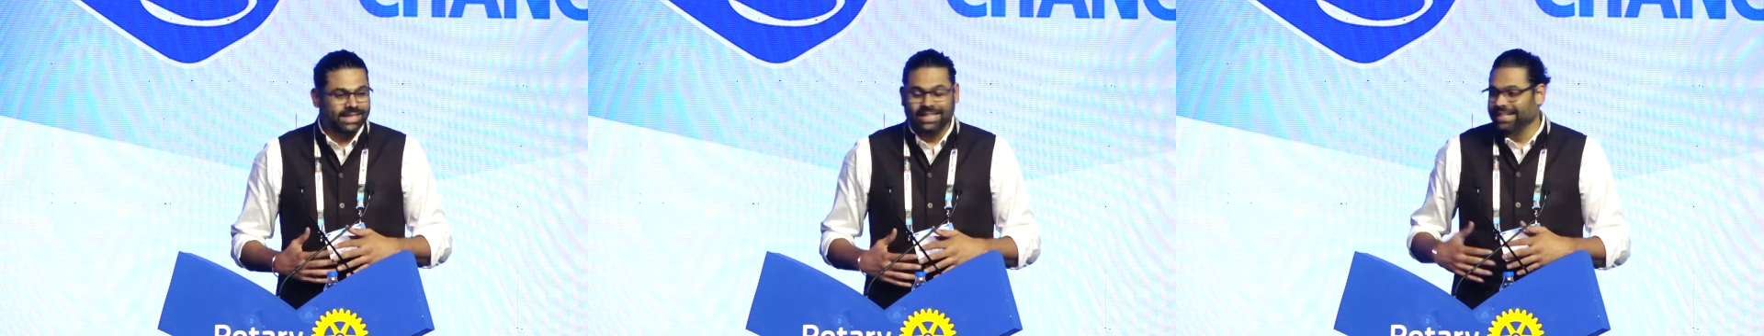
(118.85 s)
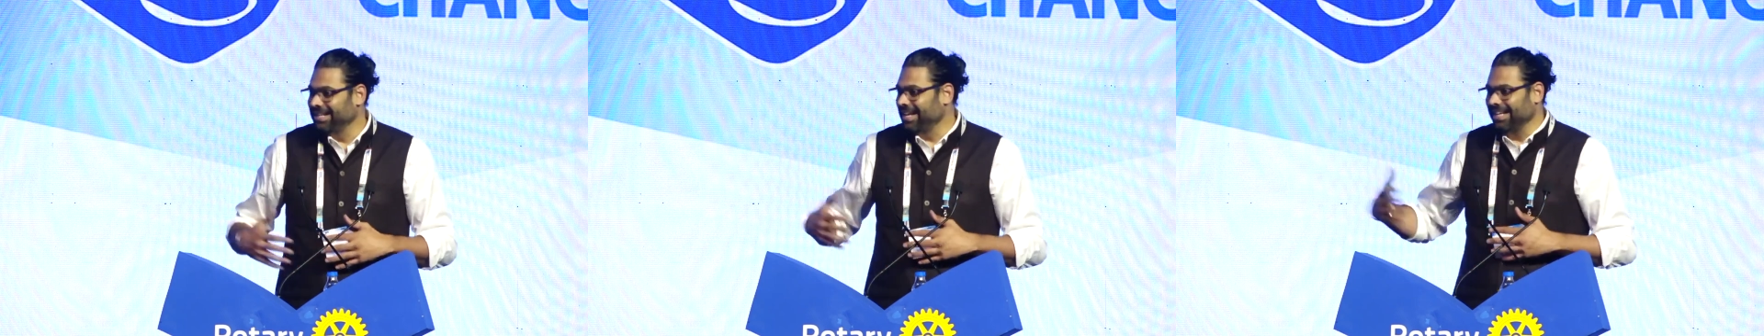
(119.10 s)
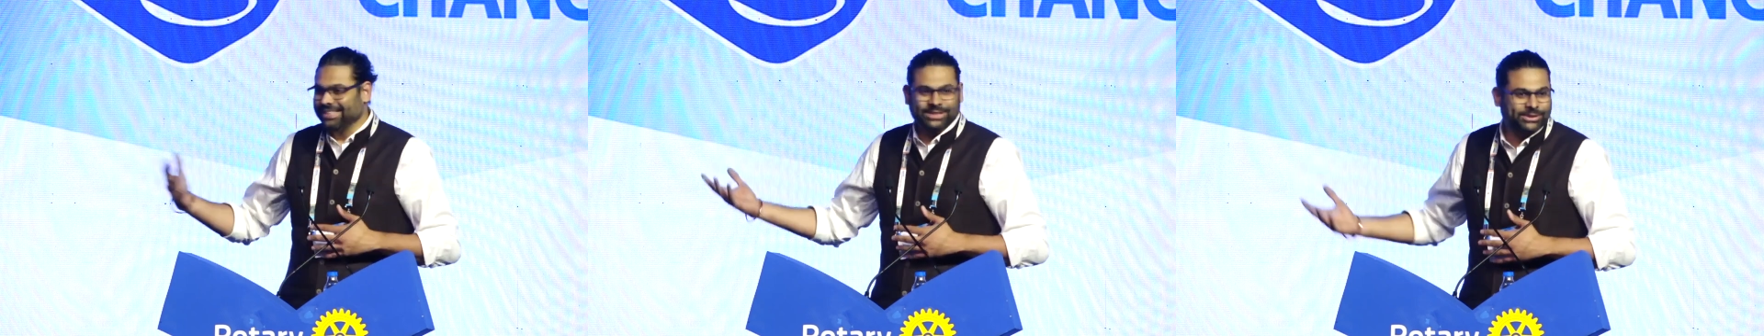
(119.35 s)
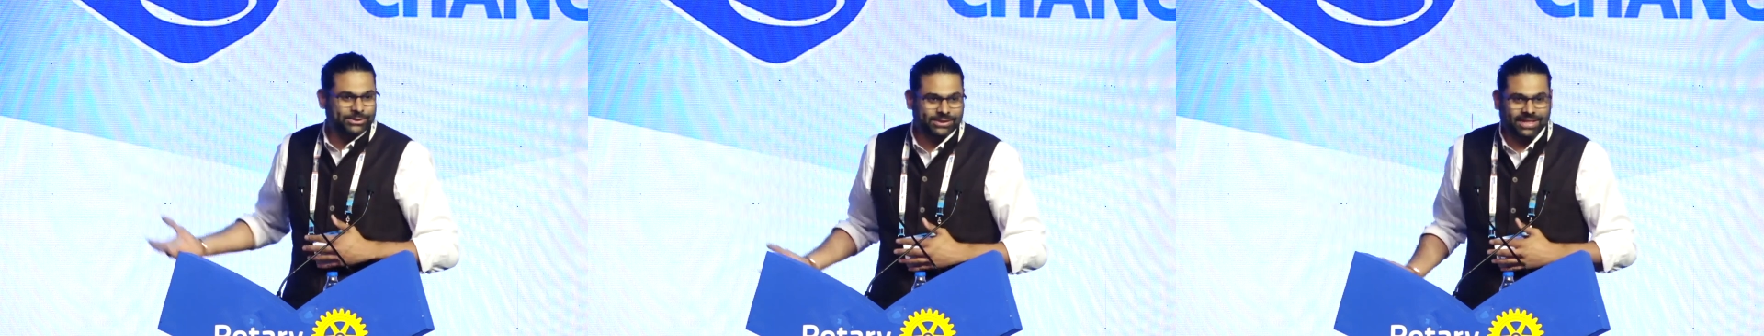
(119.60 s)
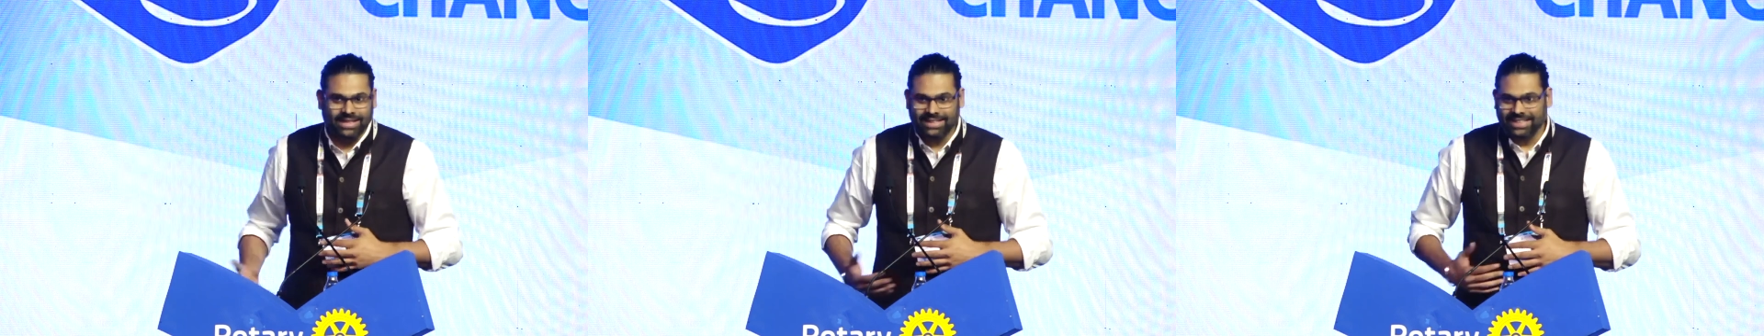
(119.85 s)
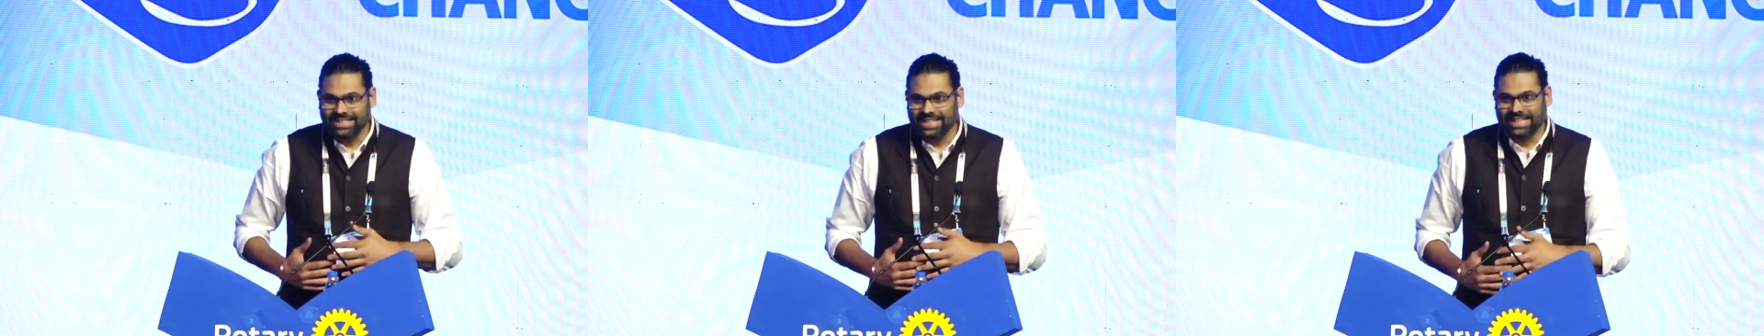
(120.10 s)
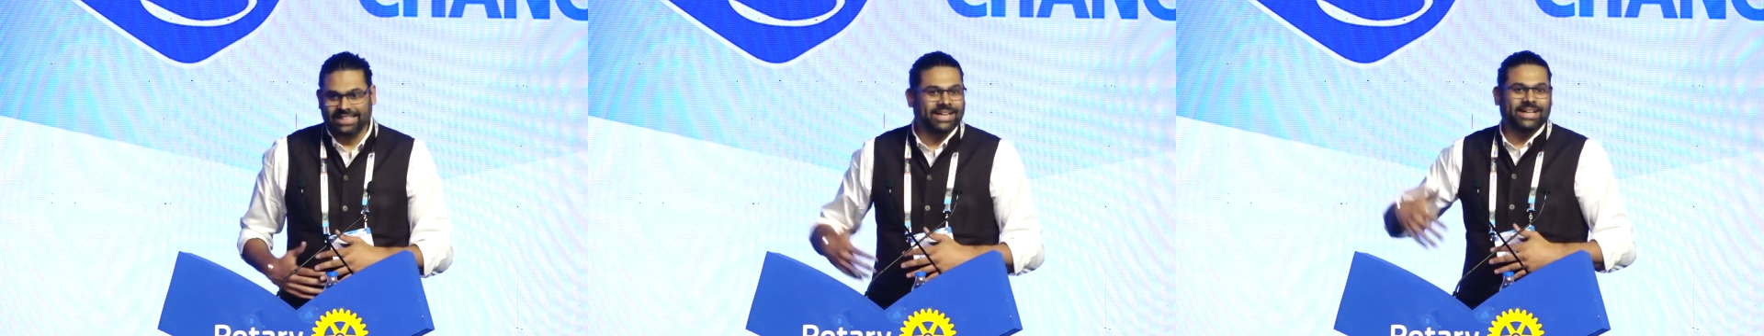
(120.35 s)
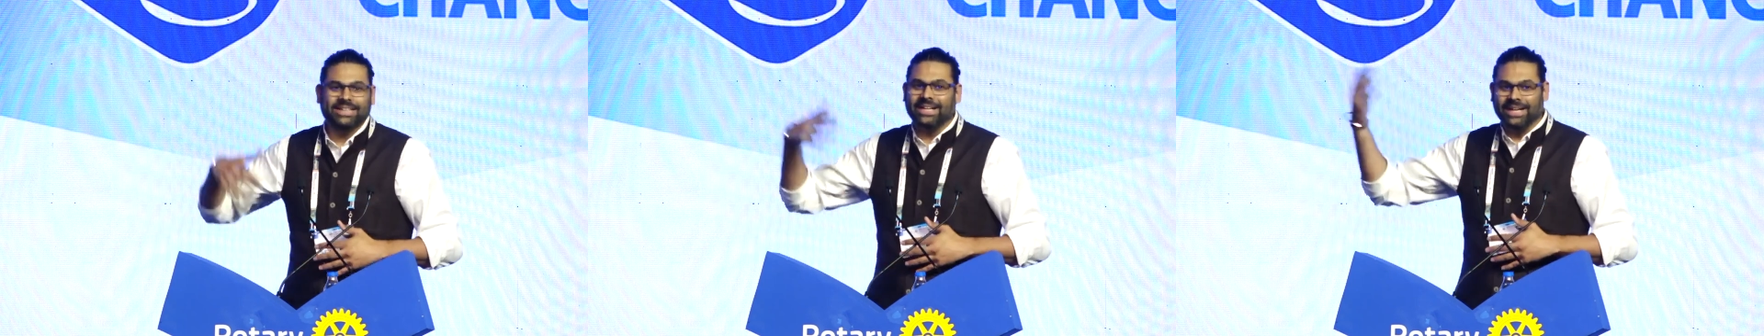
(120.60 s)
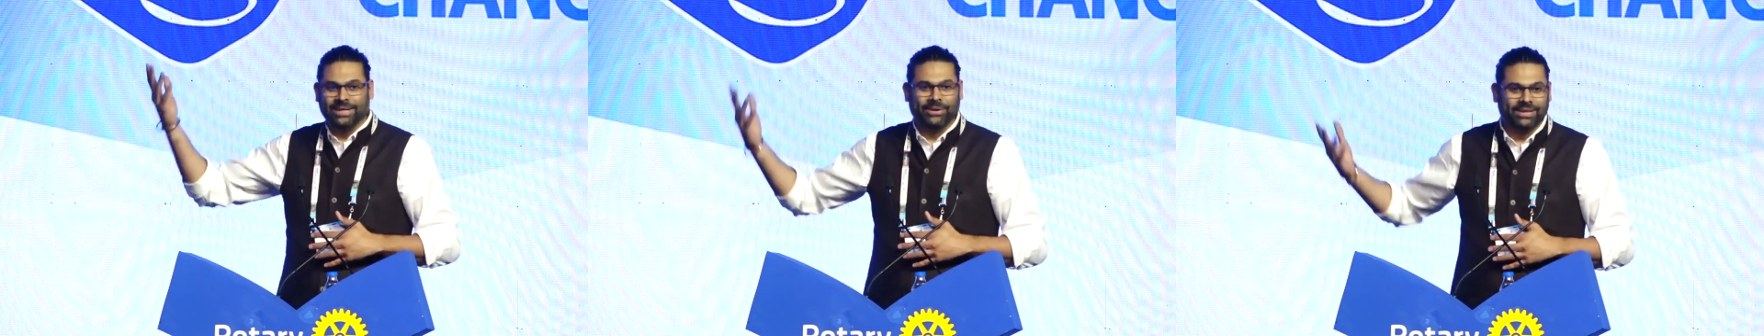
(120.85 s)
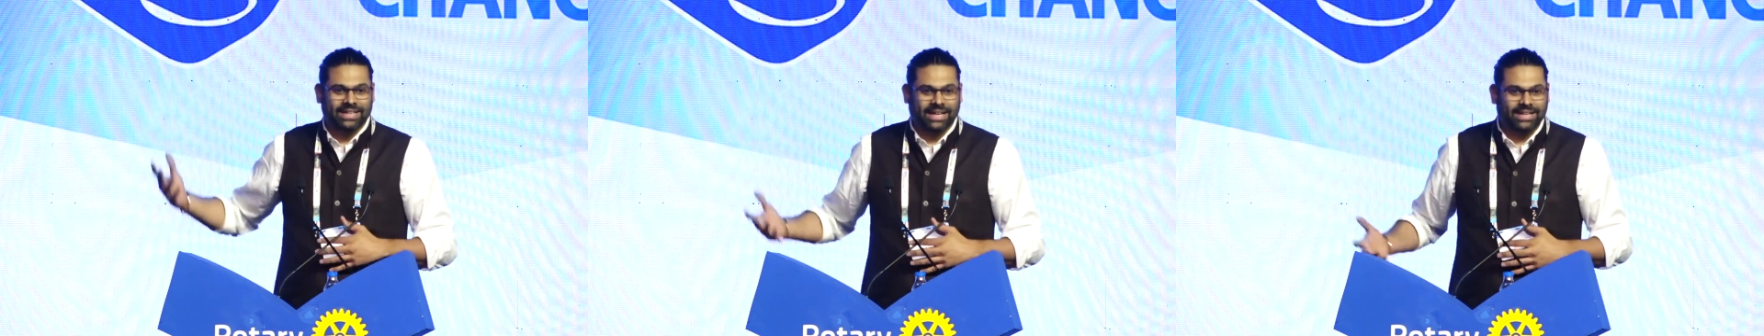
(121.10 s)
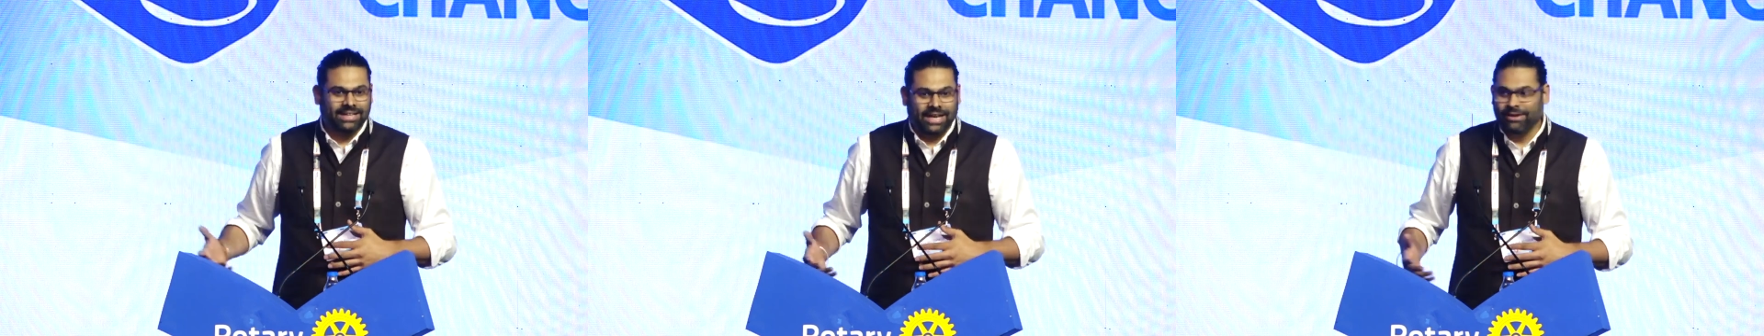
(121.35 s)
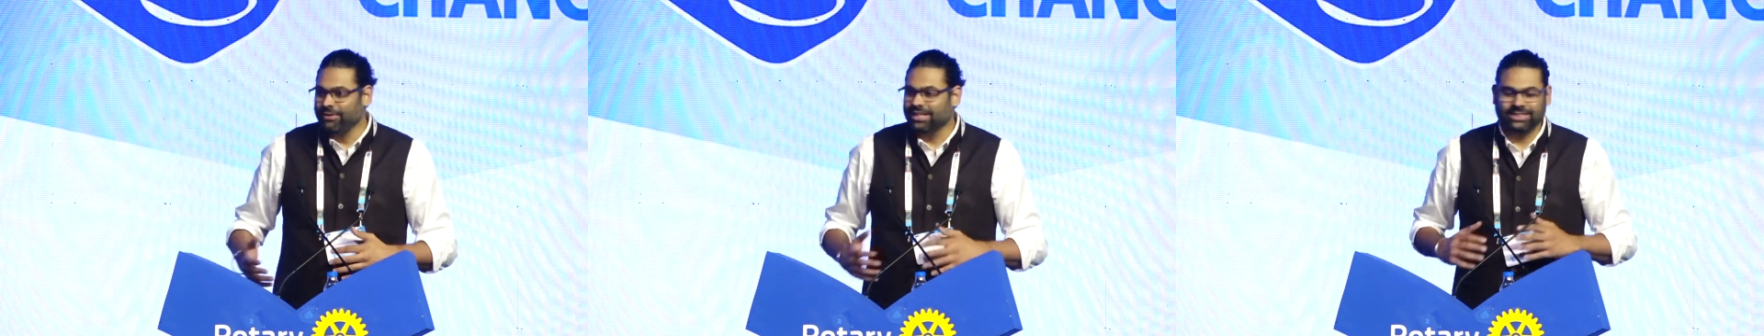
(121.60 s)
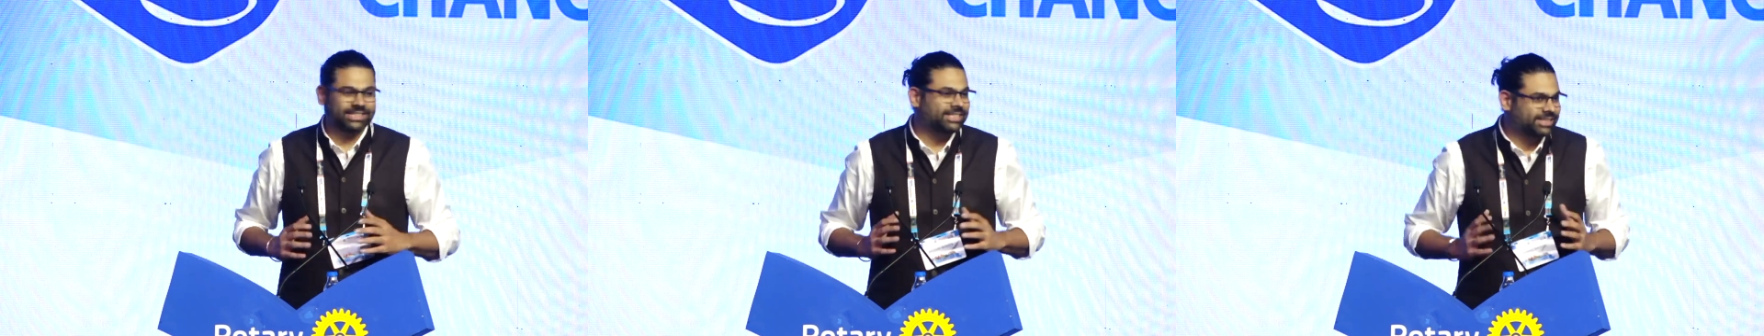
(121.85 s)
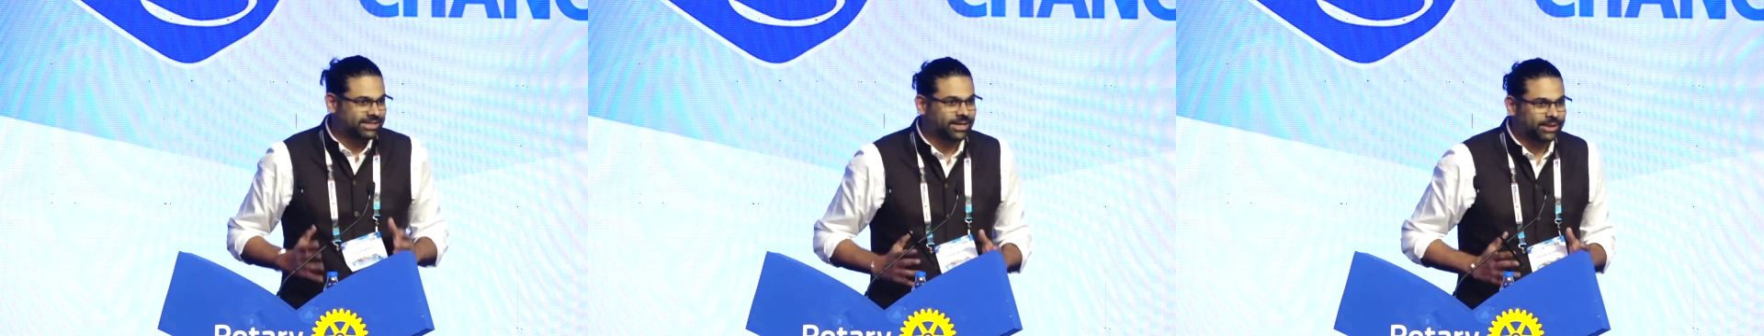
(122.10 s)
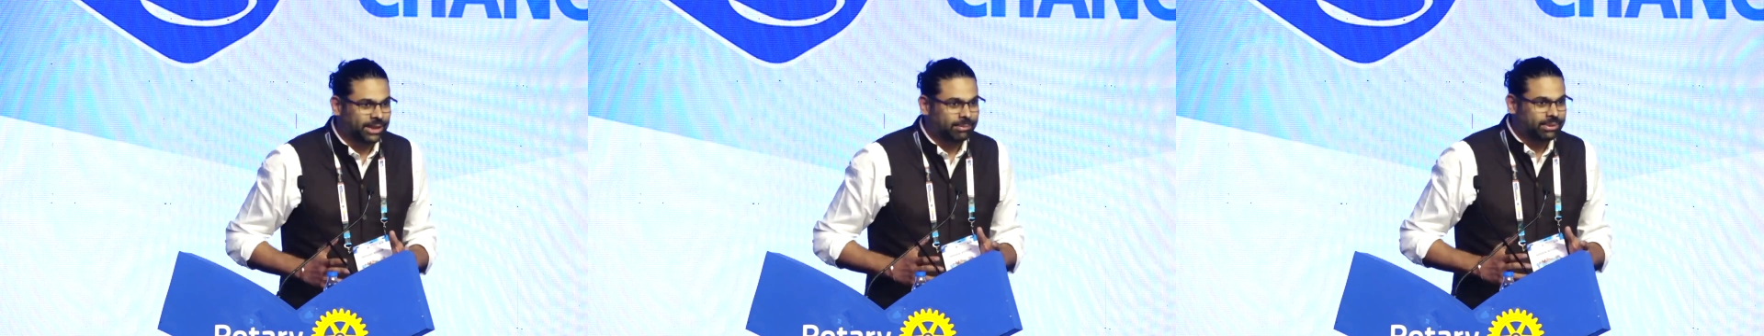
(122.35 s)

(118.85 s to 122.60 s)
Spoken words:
Indian Cancer Society and Tata and all that, and we are just a startup.